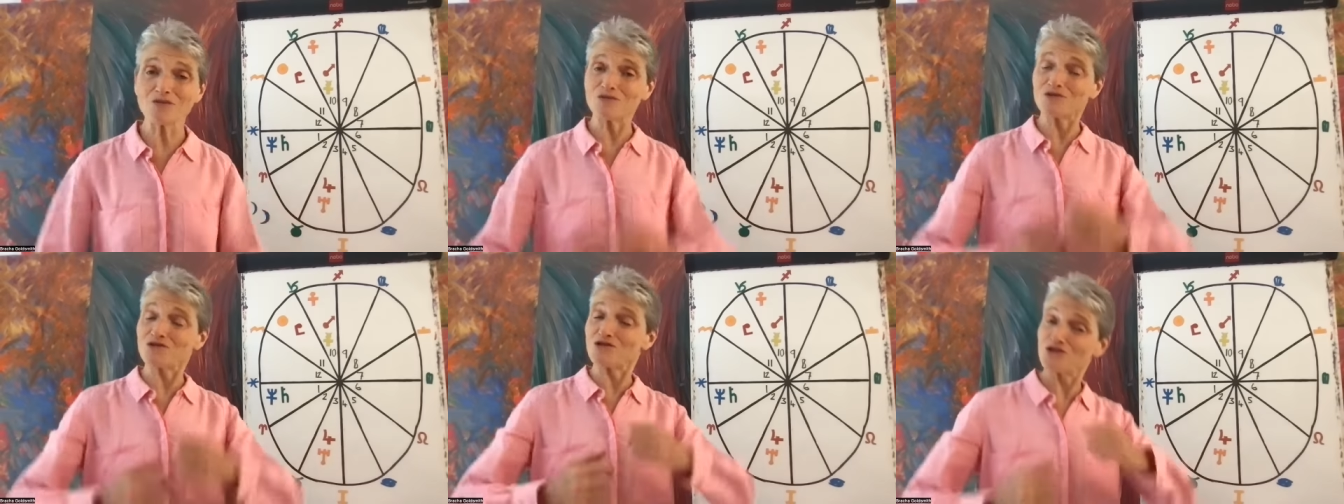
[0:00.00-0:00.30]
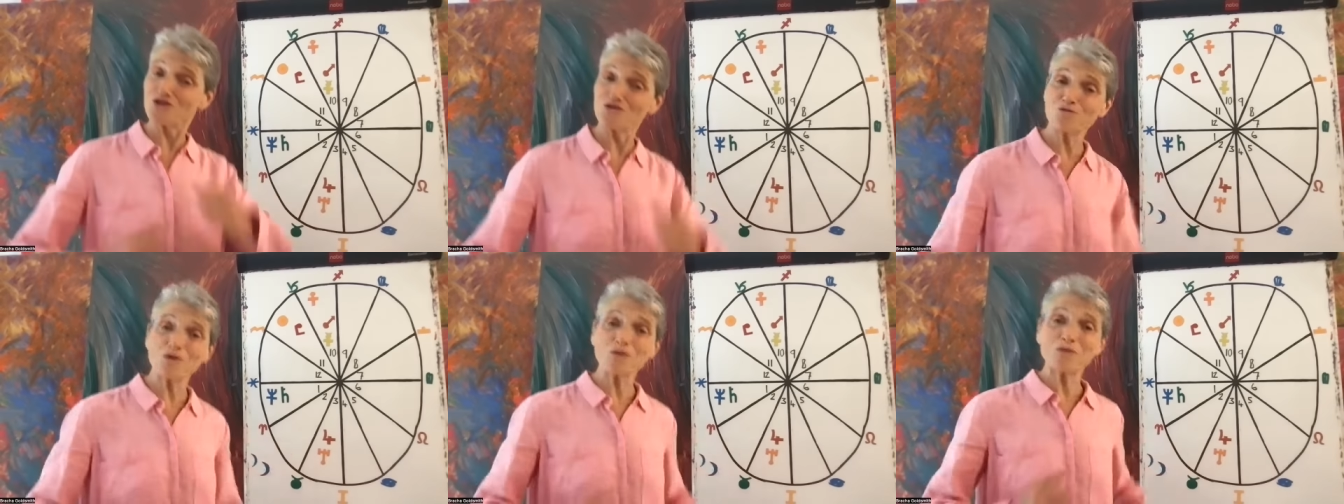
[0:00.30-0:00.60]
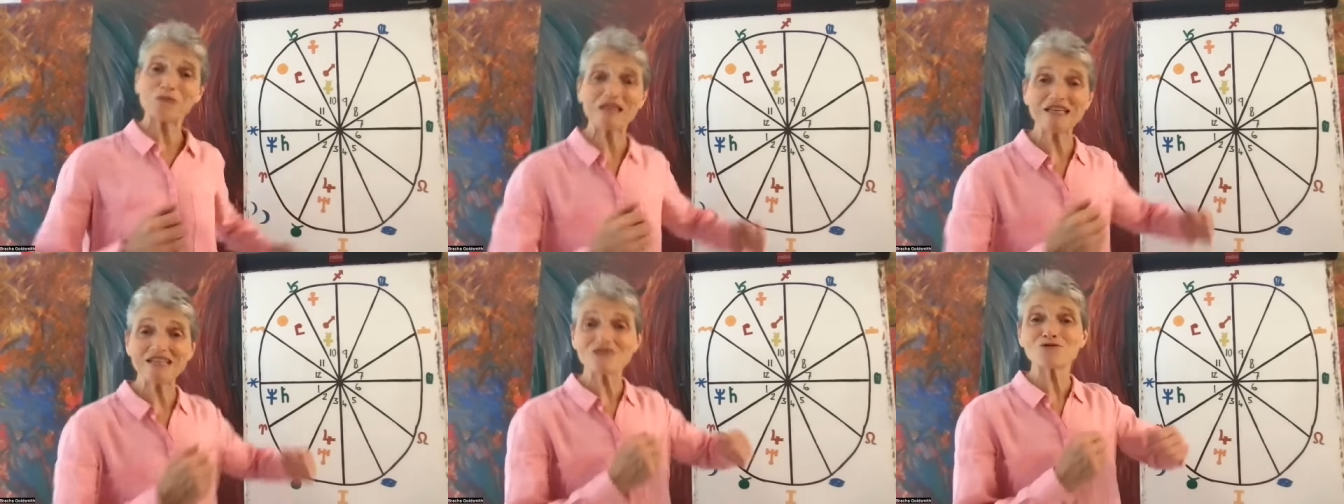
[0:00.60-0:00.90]
I was super
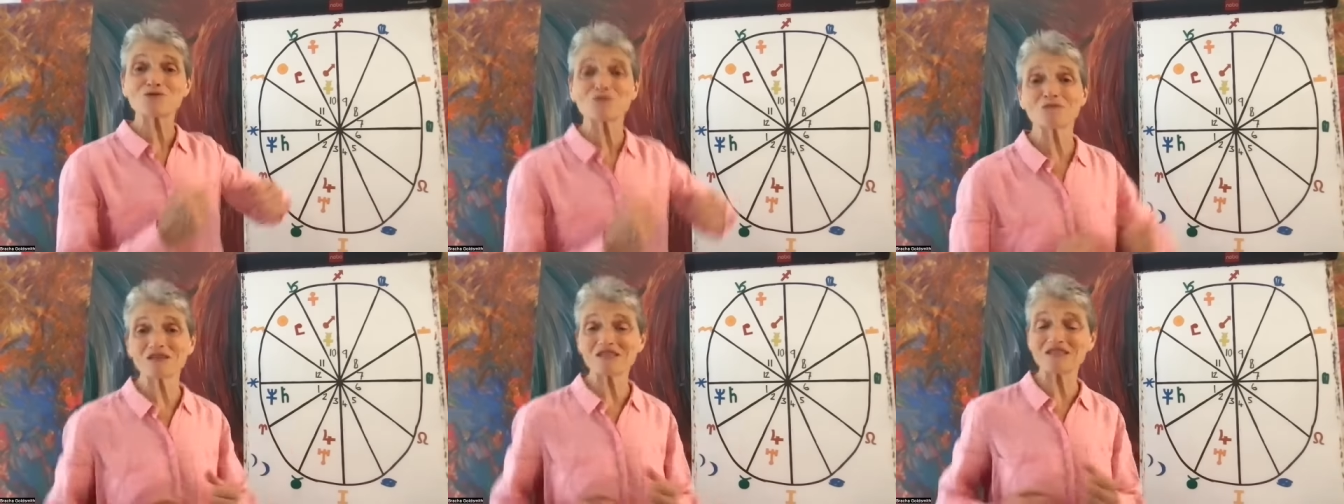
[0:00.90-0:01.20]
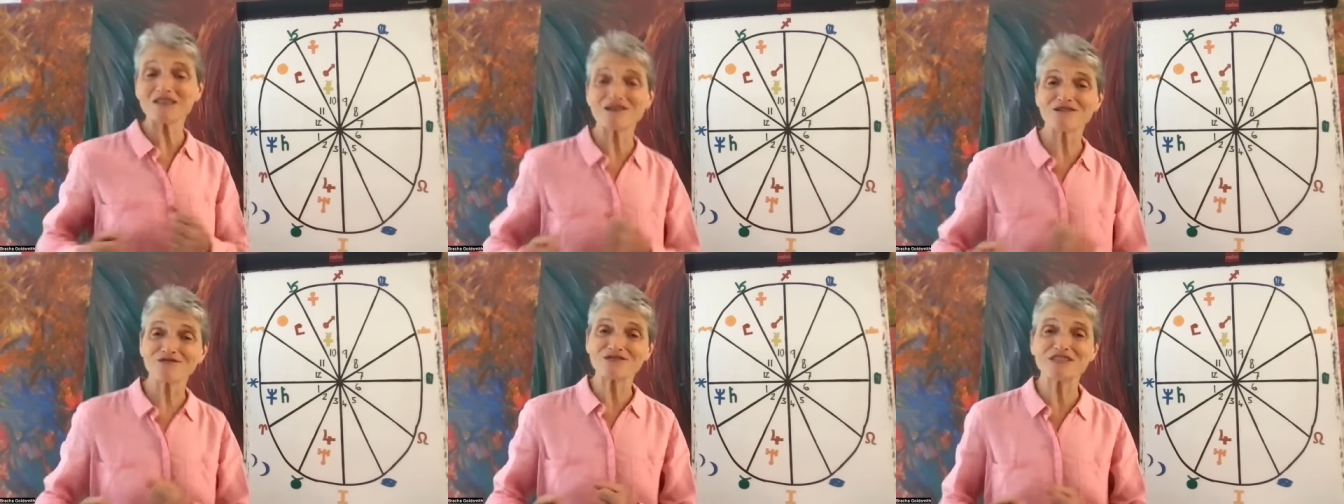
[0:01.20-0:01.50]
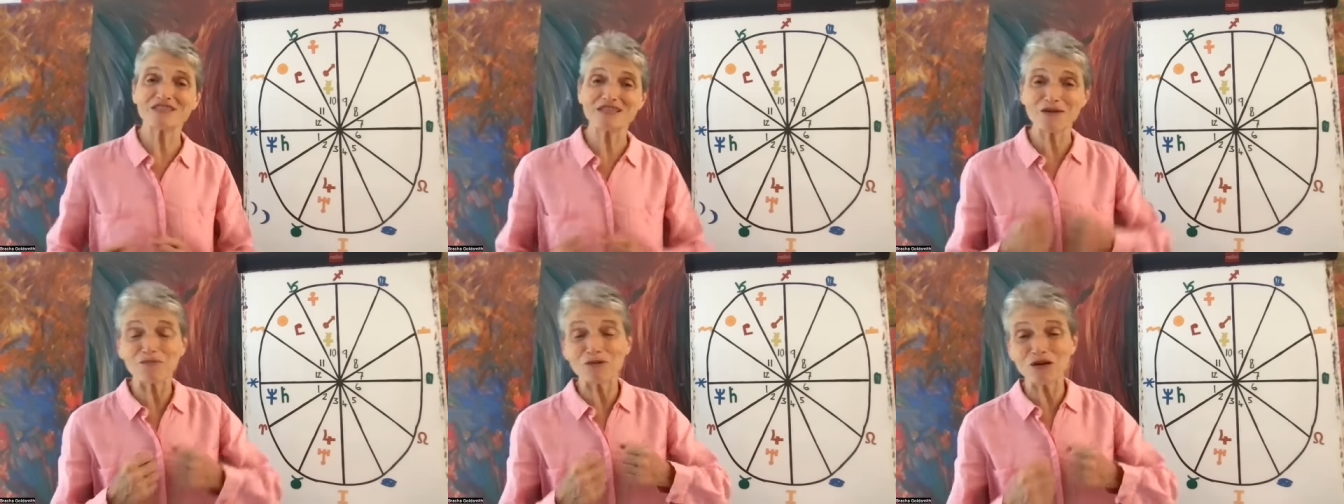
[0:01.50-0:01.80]
pleased with myself,
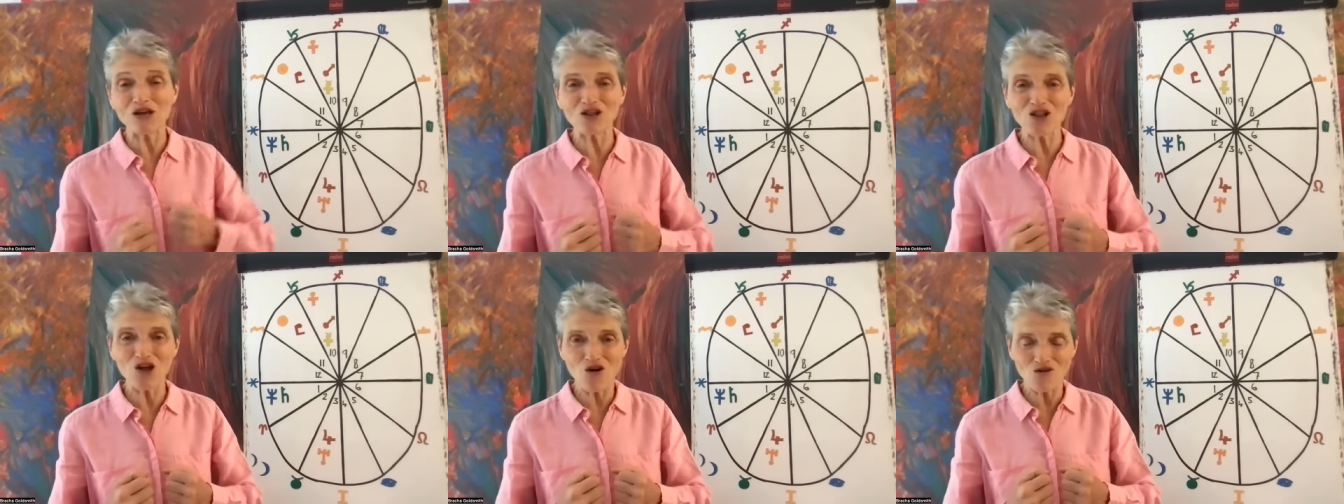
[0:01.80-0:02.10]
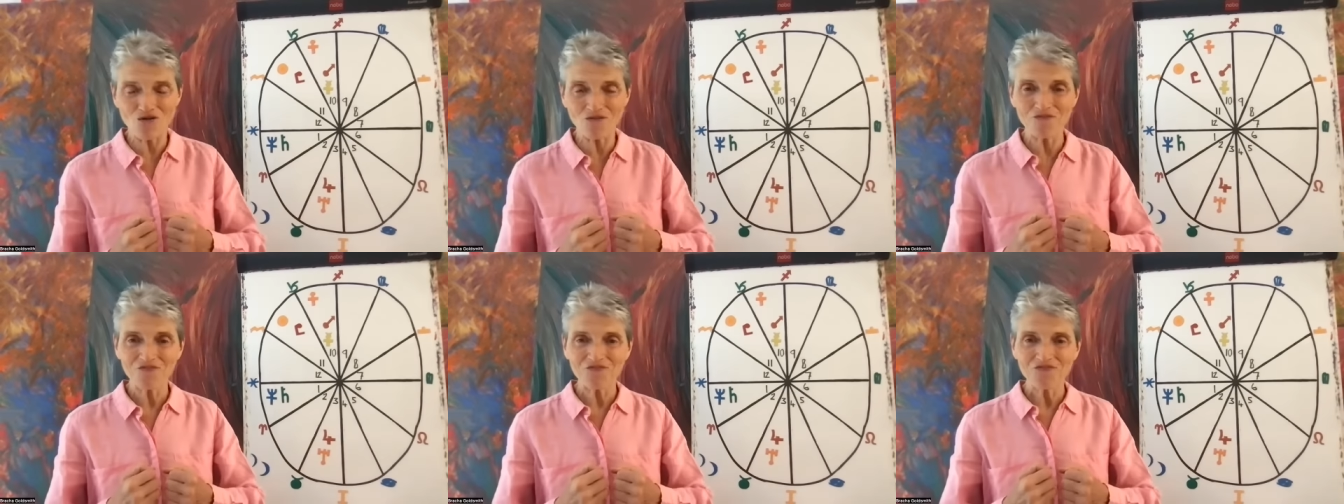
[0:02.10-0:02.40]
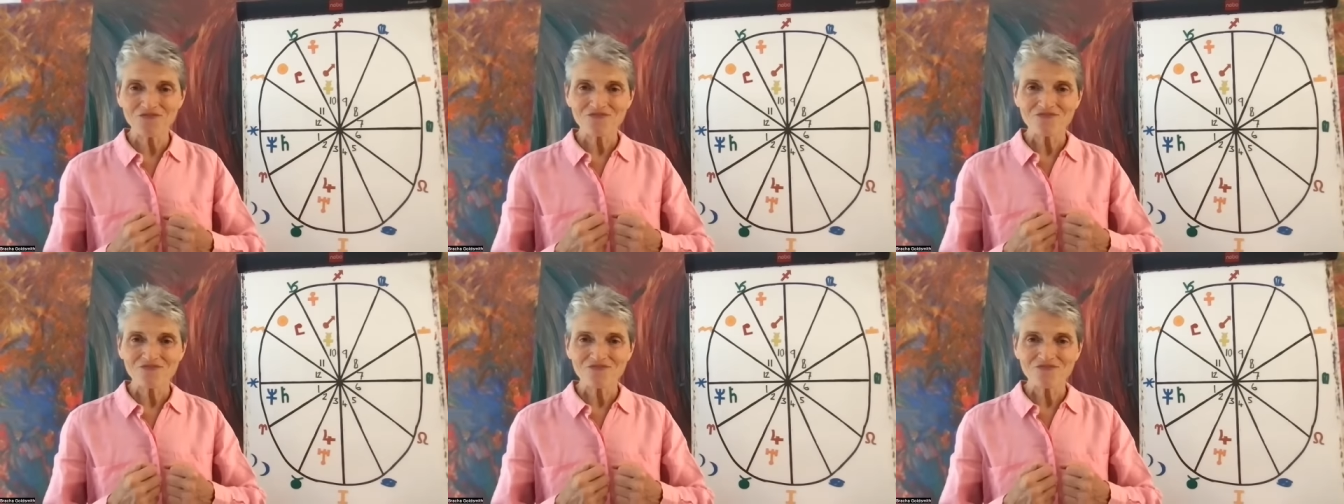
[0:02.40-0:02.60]
skipping along.